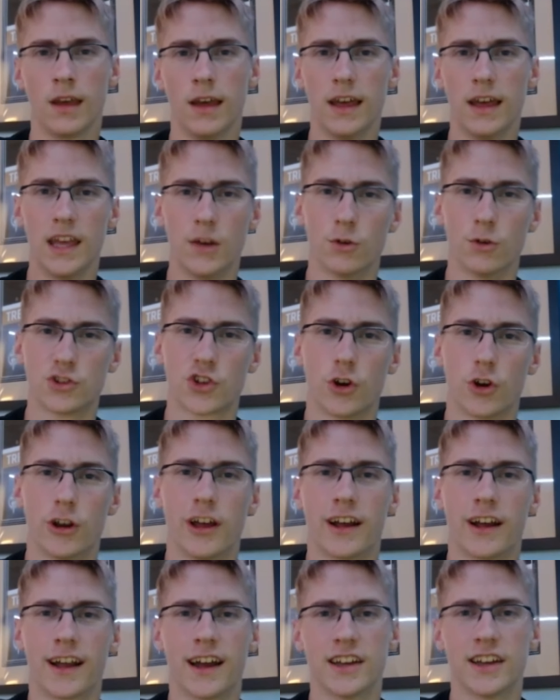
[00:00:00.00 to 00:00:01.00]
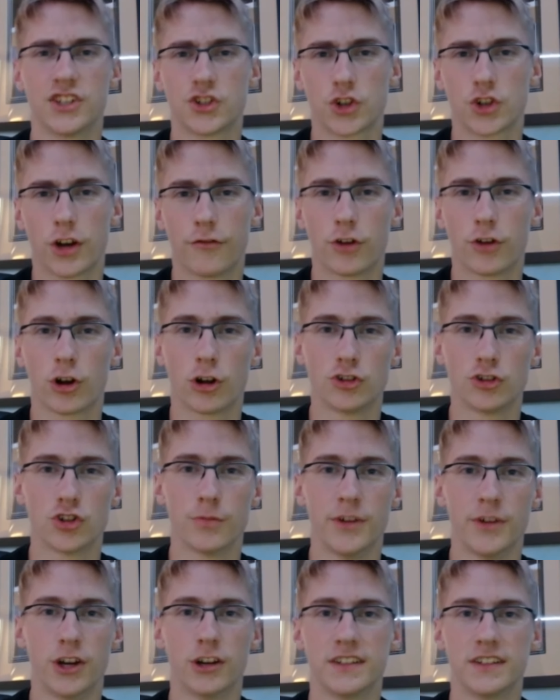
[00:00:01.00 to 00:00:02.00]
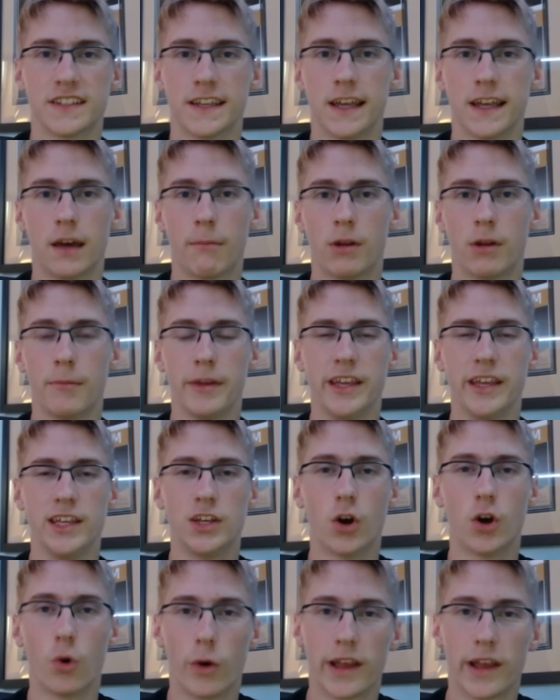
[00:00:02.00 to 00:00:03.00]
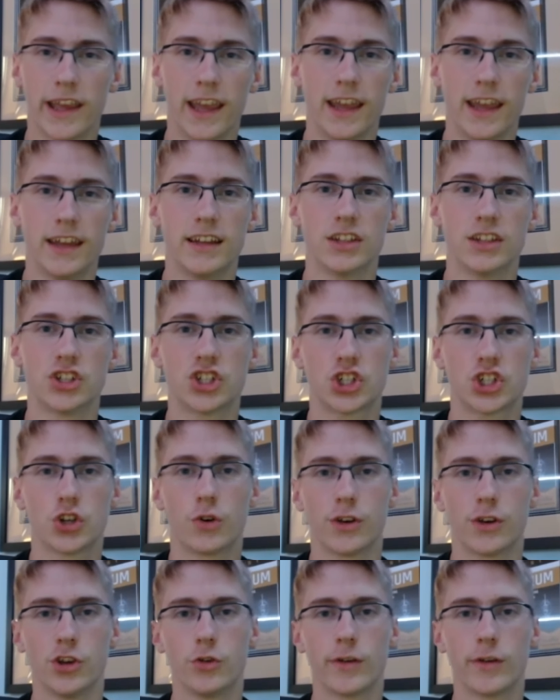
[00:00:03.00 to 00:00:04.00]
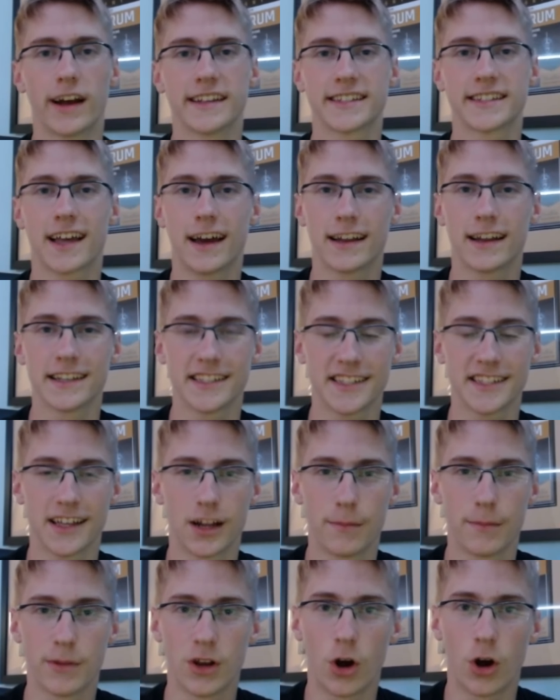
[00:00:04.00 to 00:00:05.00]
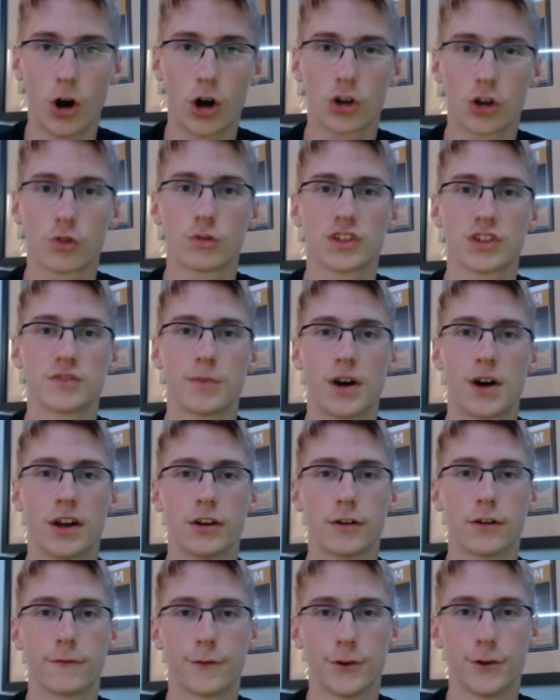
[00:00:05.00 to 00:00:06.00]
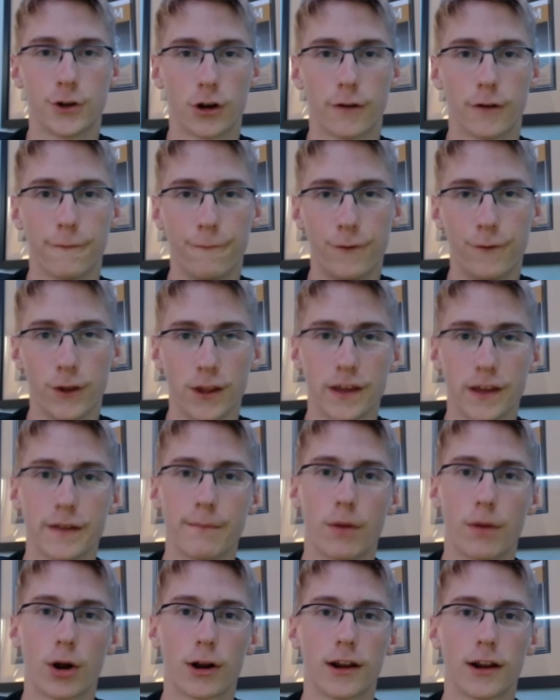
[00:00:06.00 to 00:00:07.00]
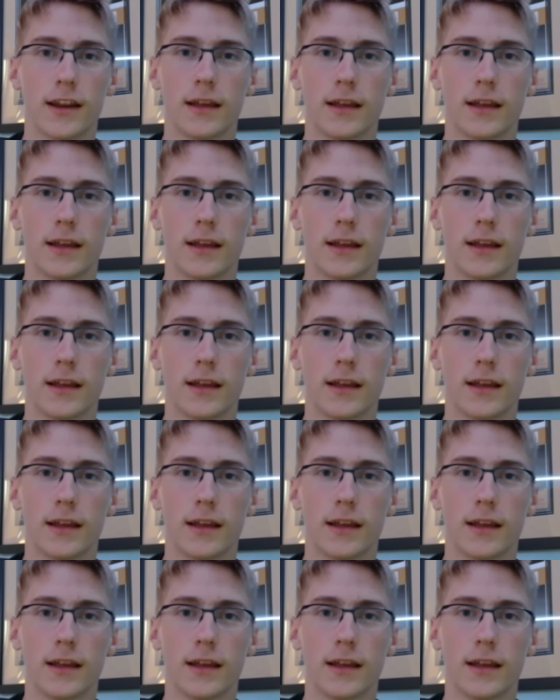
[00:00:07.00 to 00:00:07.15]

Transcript: Hey, what's going on, guys? Trevor Gundrum here, and today I'm going to be going in and showing you guys how to set up an autoresponder for your affiliate marketing